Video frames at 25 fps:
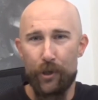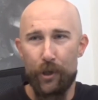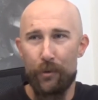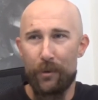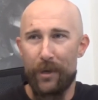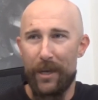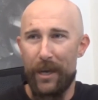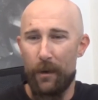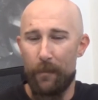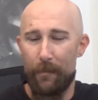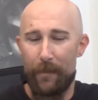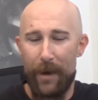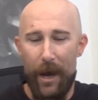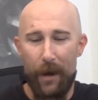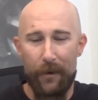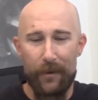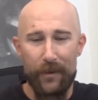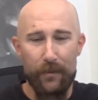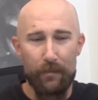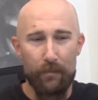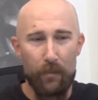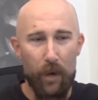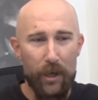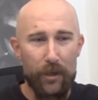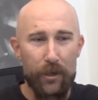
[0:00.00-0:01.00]
You get about
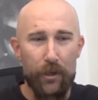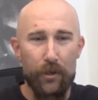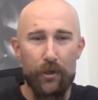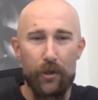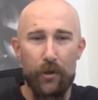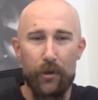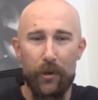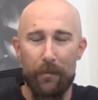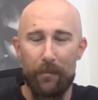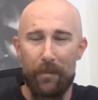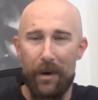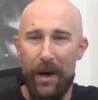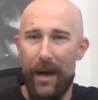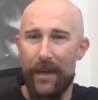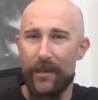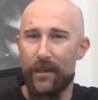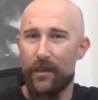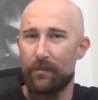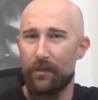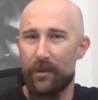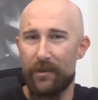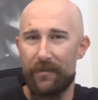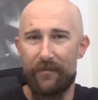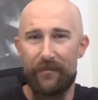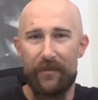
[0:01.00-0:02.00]
as much as you can
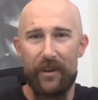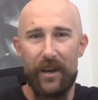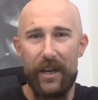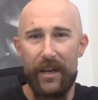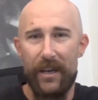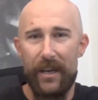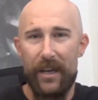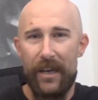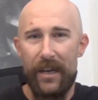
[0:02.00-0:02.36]
possibly fit